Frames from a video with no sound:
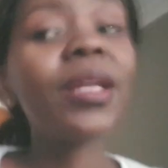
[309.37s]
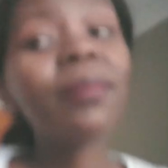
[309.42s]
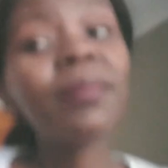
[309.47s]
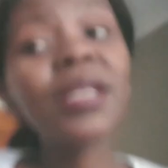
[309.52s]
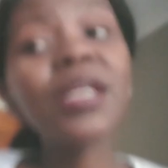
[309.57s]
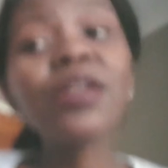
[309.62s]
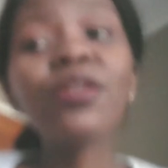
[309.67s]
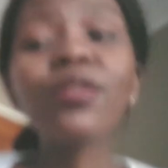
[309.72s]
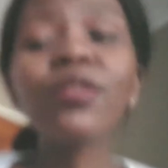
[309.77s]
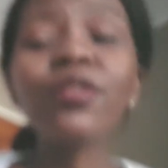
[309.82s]
Let
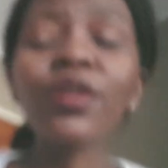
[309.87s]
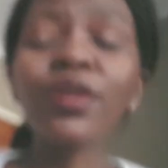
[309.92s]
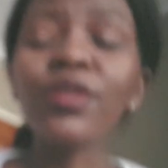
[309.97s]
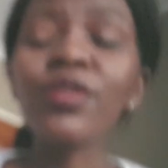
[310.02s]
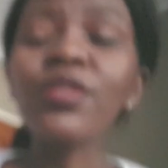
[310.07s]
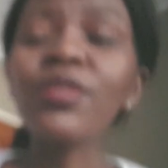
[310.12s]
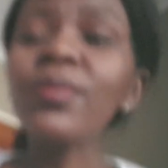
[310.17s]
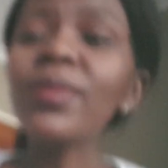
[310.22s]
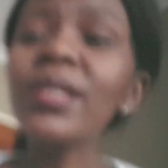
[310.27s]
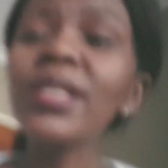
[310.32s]
me hold
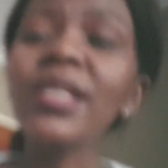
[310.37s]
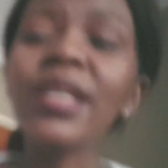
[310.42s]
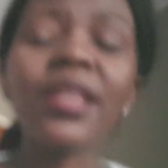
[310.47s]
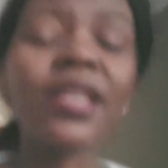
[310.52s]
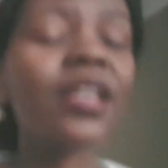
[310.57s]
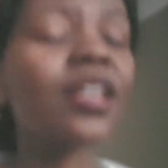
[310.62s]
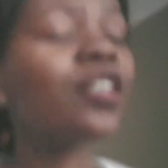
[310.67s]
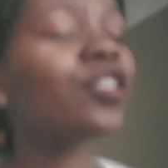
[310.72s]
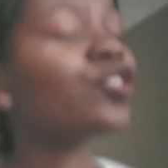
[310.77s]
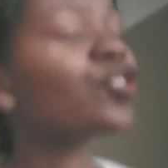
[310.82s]
on to it
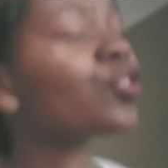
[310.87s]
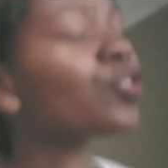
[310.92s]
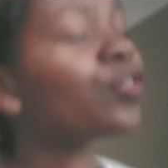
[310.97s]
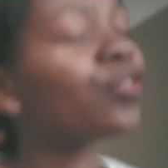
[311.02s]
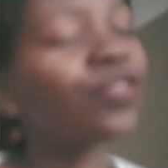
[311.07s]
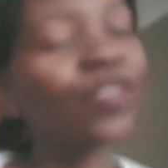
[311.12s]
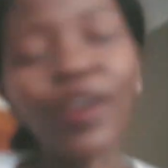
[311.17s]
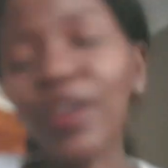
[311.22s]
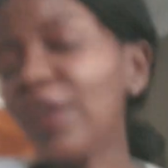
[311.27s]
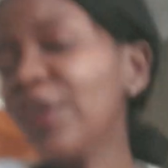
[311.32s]
and then I'll just
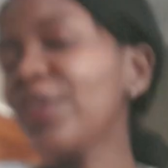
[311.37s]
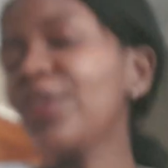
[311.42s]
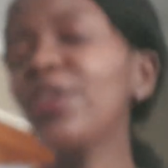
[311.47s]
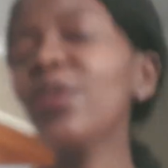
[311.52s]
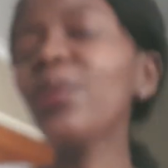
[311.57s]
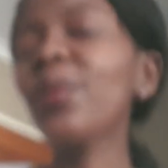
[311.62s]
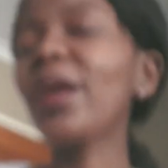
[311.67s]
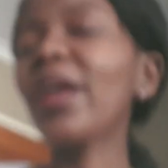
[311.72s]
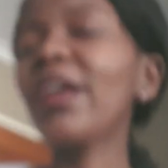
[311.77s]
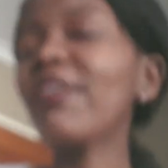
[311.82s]
follow
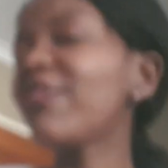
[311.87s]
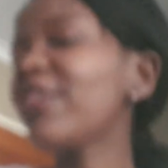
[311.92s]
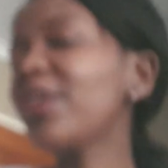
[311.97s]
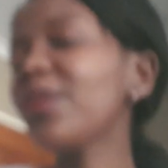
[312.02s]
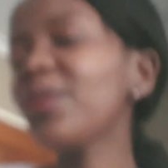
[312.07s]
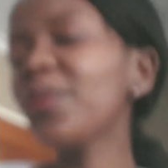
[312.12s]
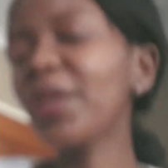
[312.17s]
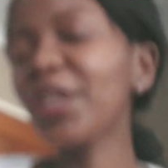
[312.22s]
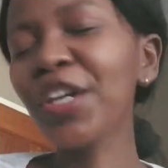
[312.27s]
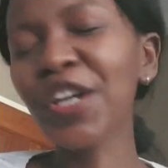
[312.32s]
you wherever
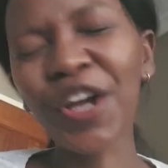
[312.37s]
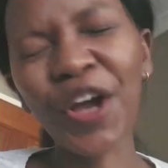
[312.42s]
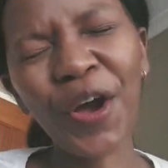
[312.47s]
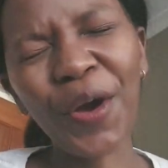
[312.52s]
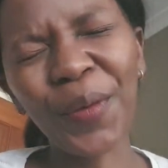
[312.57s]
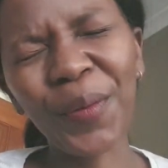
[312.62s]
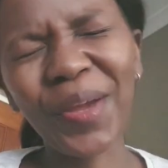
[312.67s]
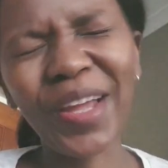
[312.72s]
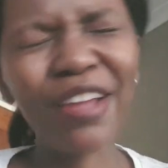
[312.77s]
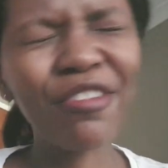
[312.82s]
you want to go,
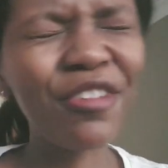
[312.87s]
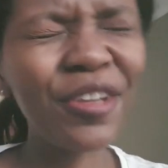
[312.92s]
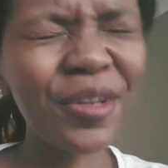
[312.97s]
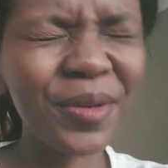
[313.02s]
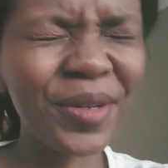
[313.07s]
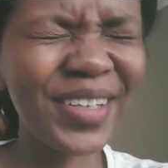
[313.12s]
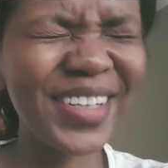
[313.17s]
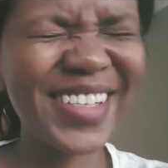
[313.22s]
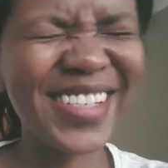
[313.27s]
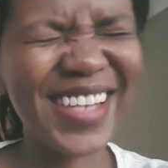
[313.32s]
wherever you
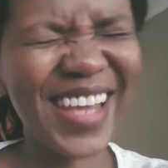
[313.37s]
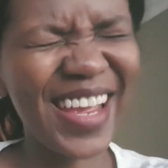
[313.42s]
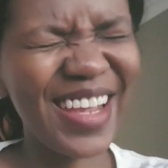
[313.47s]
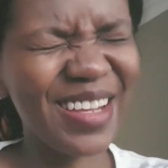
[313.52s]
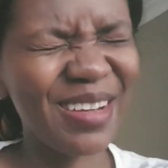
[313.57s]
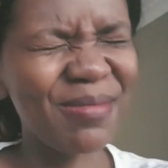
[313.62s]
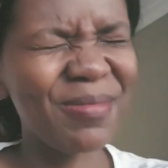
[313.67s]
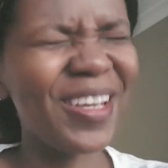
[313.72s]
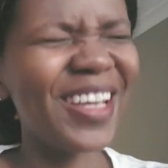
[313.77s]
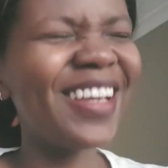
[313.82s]
want to
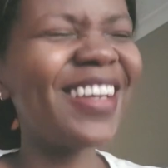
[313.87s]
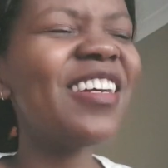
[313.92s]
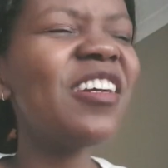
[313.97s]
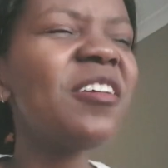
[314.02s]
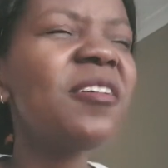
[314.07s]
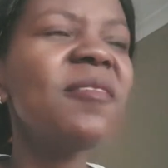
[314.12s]
take me.